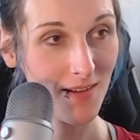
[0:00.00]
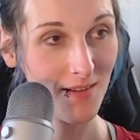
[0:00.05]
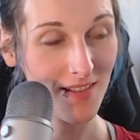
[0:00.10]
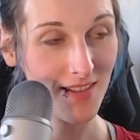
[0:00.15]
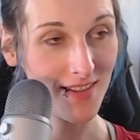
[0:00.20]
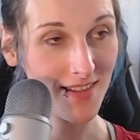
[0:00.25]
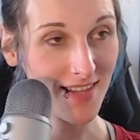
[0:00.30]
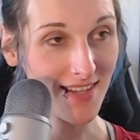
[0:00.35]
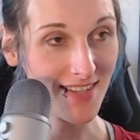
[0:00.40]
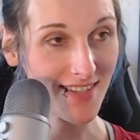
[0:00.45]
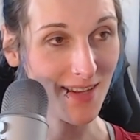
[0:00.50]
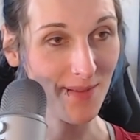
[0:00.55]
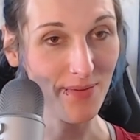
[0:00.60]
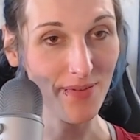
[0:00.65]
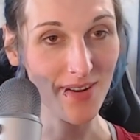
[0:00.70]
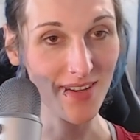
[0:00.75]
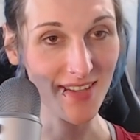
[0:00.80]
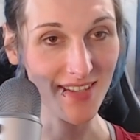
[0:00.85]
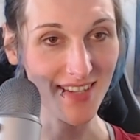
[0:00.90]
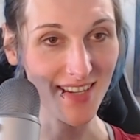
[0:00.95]
Disney
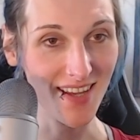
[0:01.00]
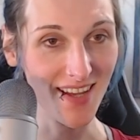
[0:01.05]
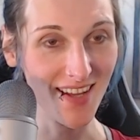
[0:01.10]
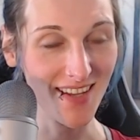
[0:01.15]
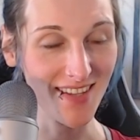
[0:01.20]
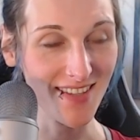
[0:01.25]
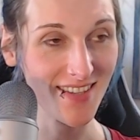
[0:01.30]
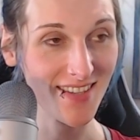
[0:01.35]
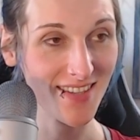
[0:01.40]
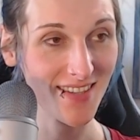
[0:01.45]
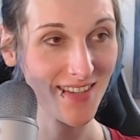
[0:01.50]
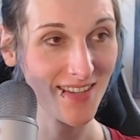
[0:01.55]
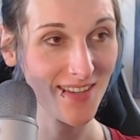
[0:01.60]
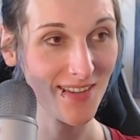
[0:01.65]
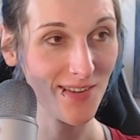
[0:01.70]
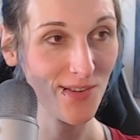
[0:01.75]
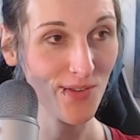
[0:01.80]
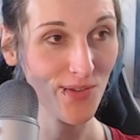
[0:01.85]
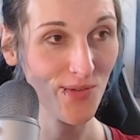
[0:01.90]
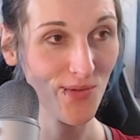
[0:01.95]
princess
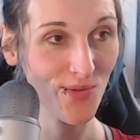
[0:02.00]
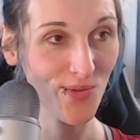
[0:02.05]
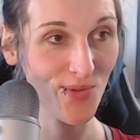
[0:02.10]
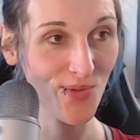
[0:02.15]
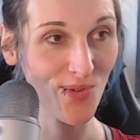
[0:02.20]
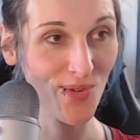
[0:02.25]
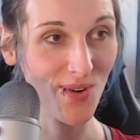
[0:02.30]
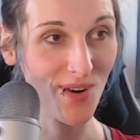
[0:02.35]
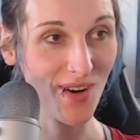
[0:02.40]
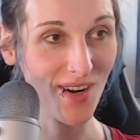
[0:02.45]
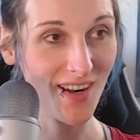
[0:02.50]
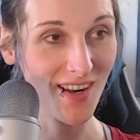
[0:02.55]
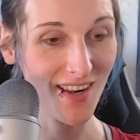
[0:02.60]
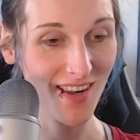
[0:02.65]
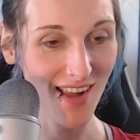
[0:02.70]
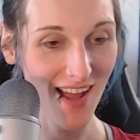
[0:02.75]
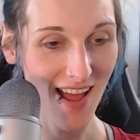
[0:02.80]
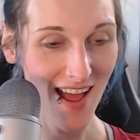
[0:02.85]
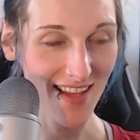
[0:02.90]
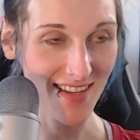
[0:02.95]
who
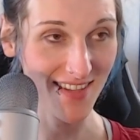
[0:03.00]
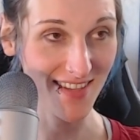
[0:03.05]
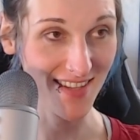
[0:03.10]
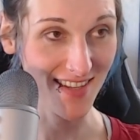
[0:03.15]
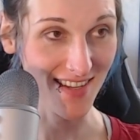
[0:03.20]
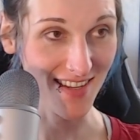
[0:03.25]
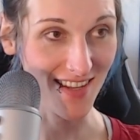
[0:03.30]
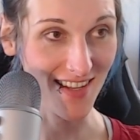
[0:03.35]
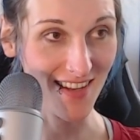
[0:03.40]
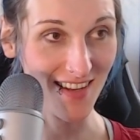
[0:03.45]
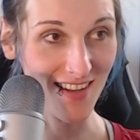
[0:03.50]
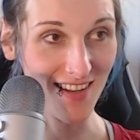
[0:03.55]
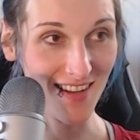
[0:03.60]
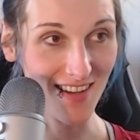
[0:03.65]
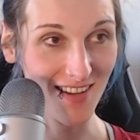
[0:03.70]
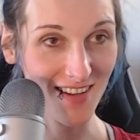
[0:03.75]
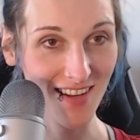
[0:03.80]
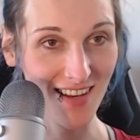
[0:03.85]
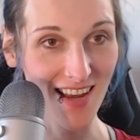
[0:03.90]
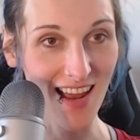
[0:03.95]
has
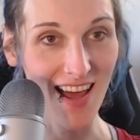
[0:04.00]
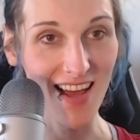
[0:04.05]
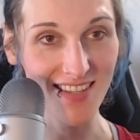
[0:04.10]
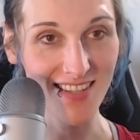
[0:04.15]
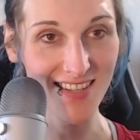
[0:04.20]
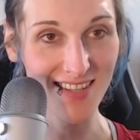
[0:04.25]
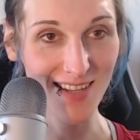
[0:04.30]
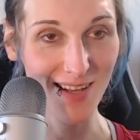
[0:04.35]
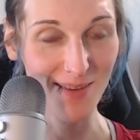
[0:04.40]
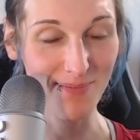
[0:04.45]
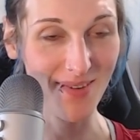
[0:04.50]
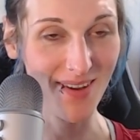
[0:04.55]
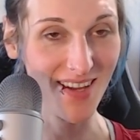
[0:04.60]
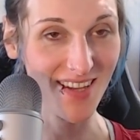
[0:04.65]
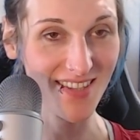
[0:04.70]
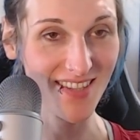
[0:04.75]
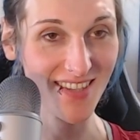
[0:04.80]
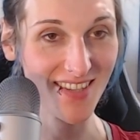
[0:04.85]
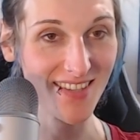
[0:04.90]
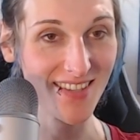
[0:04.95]
the glass
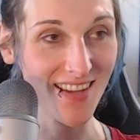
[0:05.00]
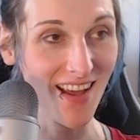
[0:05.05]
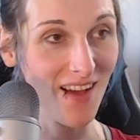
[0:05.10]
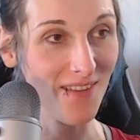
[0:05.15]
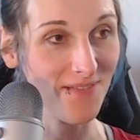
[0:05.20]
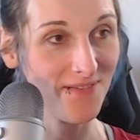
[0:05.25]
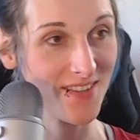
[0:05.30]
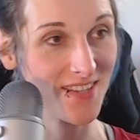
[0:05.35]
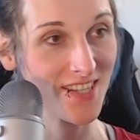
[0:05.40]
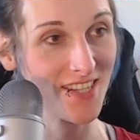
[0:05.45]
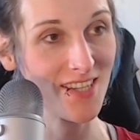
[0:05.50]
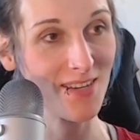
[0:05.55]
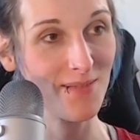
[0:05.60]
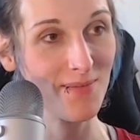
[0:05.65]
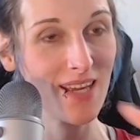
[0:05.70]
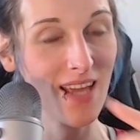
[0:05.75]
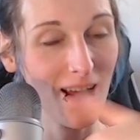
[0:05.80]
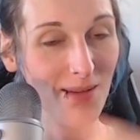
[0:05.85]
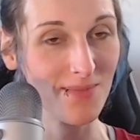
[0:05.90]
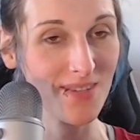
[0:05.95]
slippers and stuff, and she
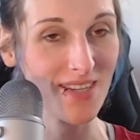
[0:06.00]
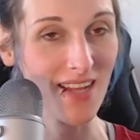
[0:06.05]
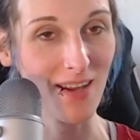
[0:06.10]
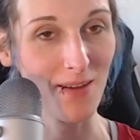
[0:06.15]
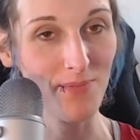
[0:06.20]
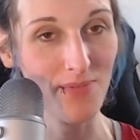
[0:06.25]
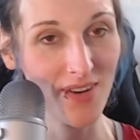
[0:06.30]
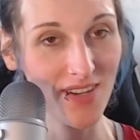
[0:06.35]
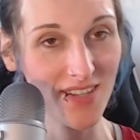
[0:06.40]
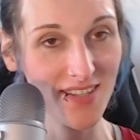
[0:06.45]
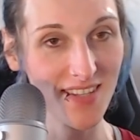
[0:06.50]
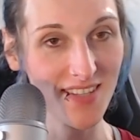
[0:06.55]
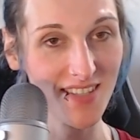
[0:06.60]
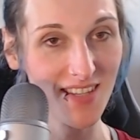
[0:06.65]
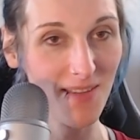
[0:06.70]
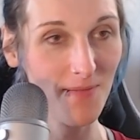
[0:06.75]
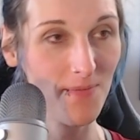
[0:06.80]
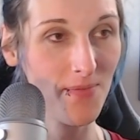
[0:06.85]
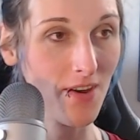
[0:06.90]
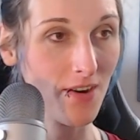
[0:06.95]
becomes like a princess
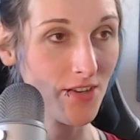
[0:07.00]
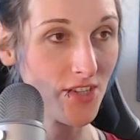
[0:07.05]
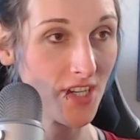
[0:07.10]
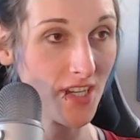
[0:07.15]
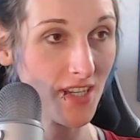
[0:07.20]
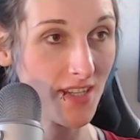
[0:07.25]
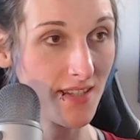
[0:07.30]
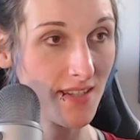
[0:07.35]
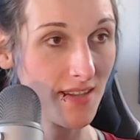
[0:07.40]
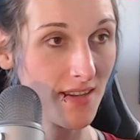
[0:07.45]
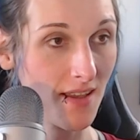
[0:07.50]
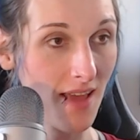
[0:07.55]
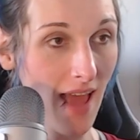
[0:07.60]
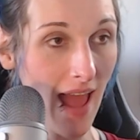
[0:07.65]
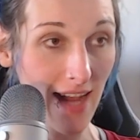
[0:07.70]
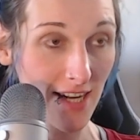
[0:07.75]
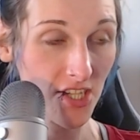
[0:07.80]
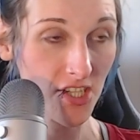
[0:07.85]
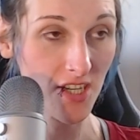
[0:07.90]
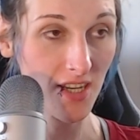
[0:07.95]
even though she's
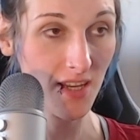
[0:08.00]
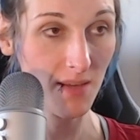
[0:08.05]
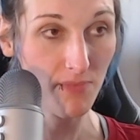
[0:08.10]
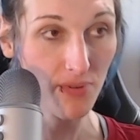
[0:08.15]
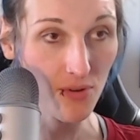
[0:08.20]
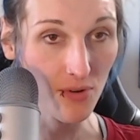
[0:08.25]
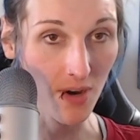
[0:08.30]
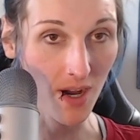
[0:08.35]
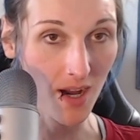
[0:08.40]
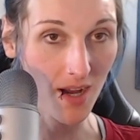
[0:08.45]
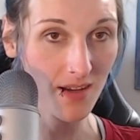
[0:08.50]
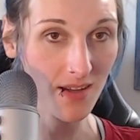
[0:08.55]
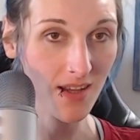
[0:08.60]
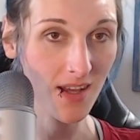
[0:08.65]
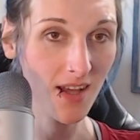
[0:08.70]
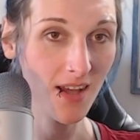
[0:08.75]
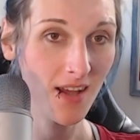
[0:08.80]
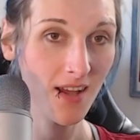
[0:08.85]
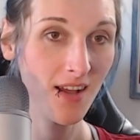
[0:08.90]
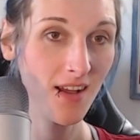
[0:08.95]
actually poor,
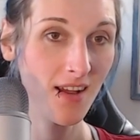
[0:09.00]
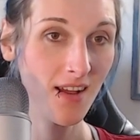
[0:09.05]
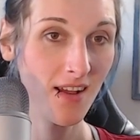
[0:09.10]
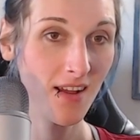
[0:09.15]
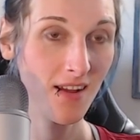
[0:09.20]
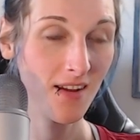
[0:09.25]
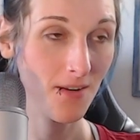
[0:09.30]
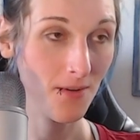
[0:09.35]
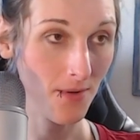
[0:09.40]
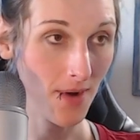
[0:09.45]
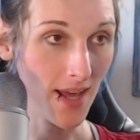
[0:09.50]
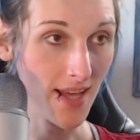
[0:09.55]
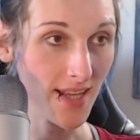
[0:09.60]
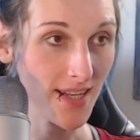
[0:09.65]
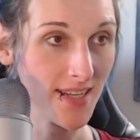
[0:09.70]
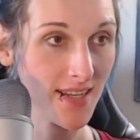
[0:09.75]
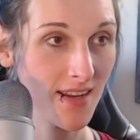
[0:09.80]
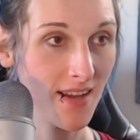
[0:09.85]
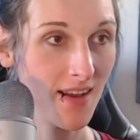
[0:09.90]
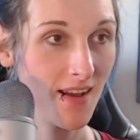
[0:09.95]
right?
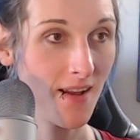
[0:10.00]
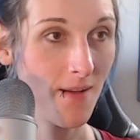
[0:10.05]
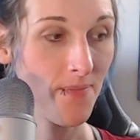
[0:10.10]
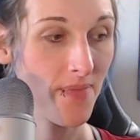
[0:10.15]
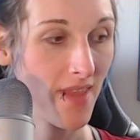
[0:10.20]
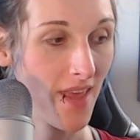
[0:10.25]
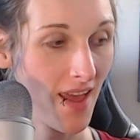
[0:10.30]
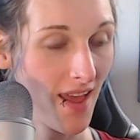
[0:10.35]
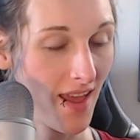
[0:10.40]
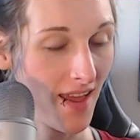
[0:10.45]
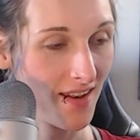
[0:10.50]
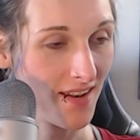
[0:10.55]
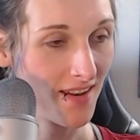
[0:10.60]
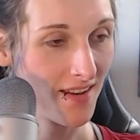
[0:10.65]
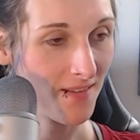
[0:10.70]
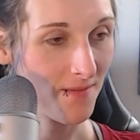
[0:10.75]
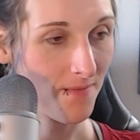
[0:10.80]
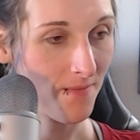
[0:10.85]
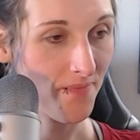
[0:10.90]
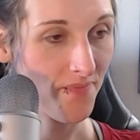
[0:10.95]
And
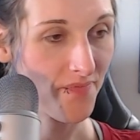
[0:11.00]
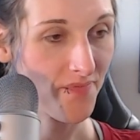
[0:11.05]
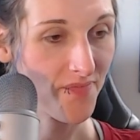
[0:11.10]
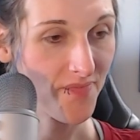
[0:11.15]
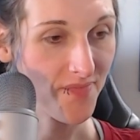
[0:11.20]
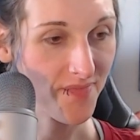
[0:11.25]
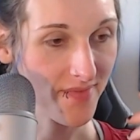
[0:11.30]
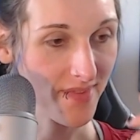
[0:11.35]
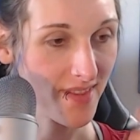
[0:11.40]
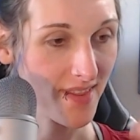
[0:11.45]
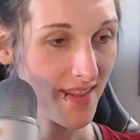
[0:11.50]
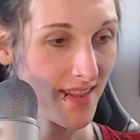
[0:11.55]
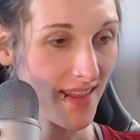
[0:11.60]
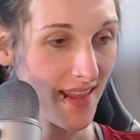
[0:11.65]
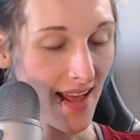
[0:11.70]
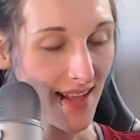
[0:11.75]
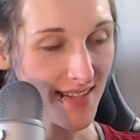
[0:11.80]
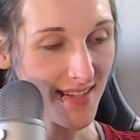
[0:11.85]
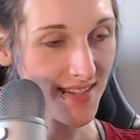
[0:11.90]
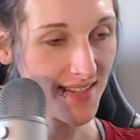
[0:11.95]

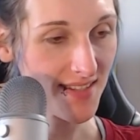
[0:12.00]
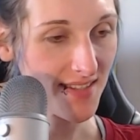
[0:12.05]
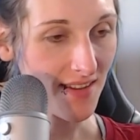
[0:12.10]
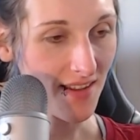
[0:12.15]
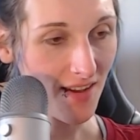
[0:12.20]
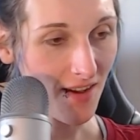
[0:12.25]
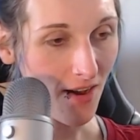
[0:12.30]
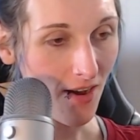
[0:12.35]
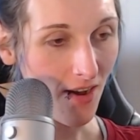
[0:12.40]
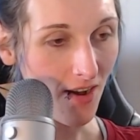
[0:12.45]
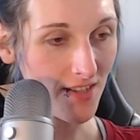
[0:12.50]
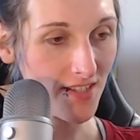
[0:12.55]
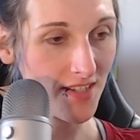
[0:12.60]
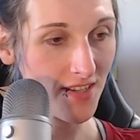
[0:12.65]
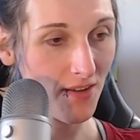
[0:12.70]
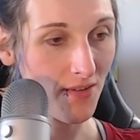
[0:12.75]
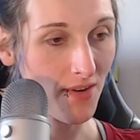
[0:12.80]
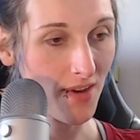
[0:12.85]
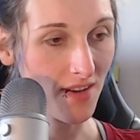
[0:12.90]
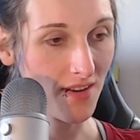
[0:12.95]
that's
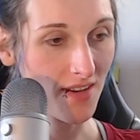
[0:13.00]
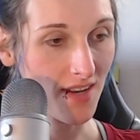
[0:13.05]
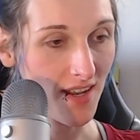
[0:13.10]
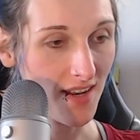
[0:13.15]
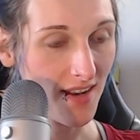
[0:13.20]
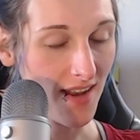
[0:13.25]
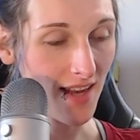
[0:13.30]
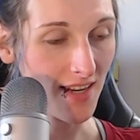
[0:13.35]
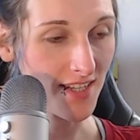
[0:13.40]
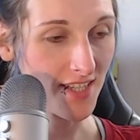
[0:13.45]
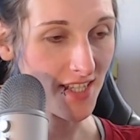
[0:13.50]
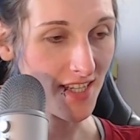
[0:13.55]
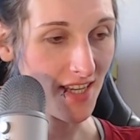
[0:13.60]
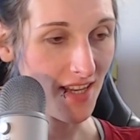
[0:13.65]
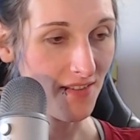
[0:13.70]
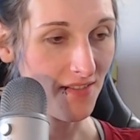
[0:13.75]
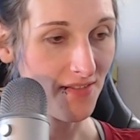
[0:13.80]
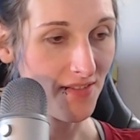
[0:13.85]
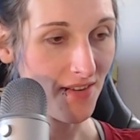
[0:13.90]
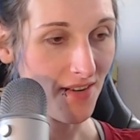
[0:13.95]
also a good analogy
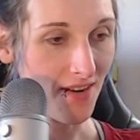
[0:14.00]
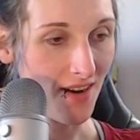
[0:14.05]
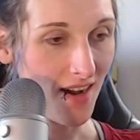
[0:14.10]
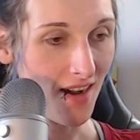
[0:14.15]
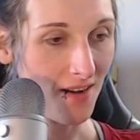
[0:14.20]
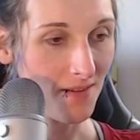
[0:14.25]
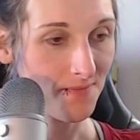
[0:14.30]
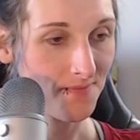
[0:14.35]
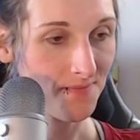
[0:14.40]
for